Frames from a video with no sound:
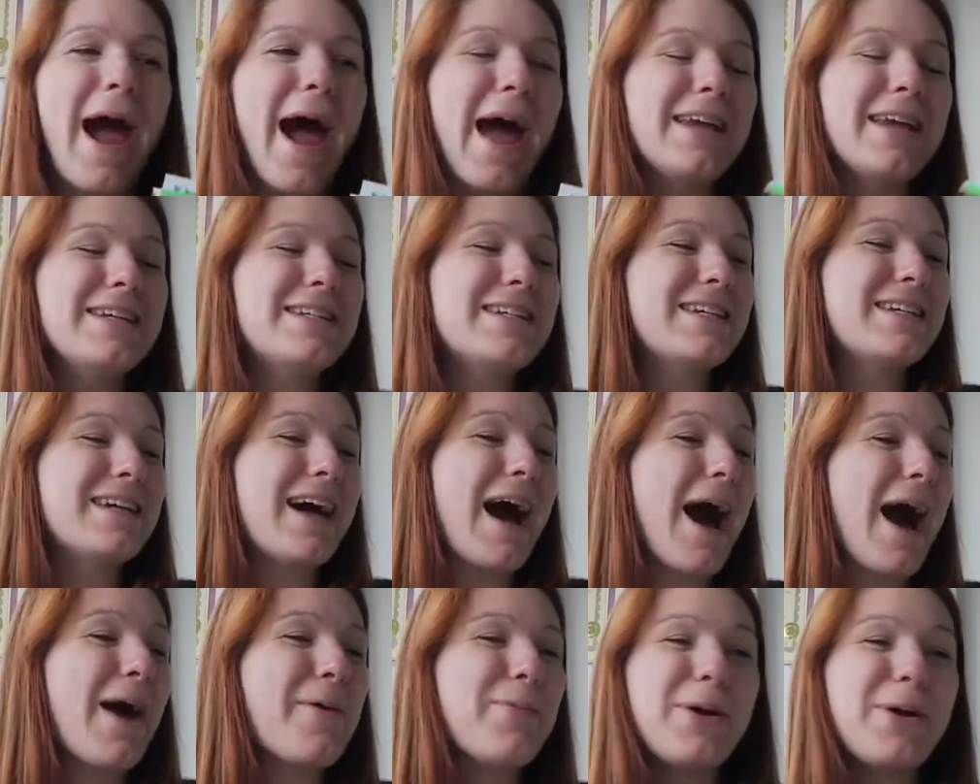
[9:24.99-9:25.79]
and
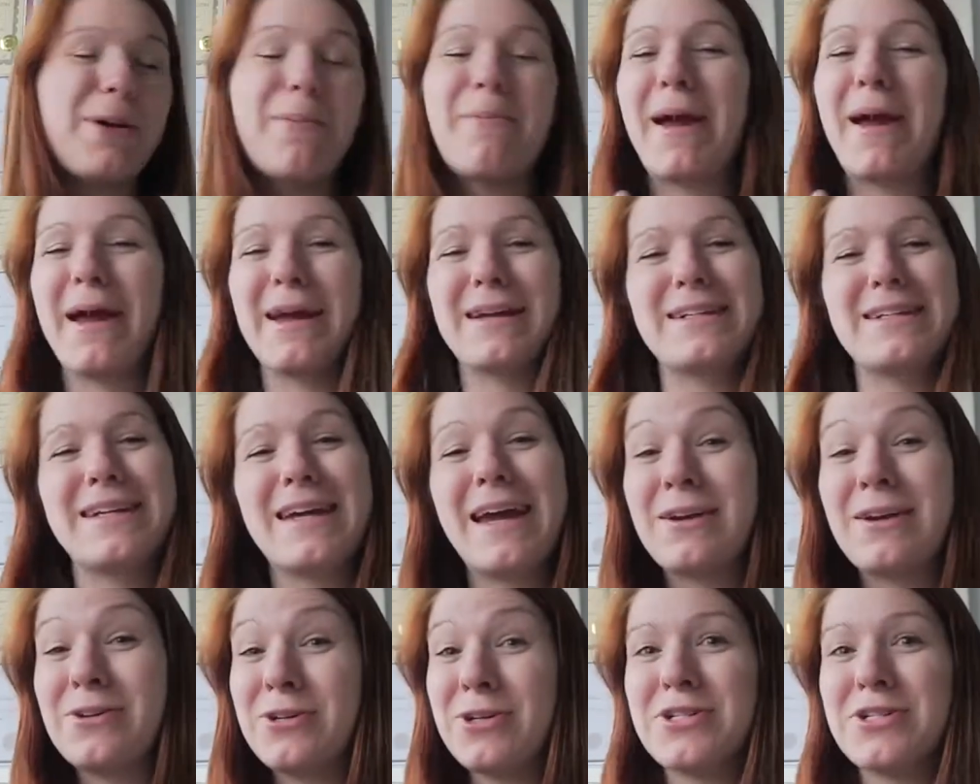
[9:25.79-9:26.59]
I will make
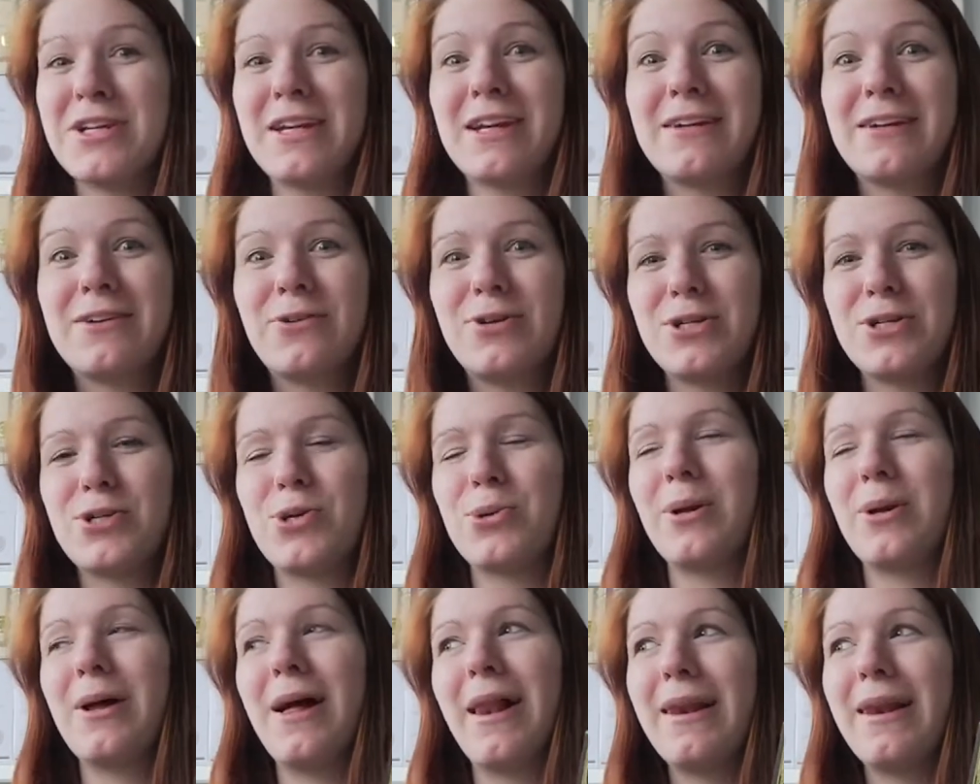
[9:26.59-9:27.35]
the anointing ritual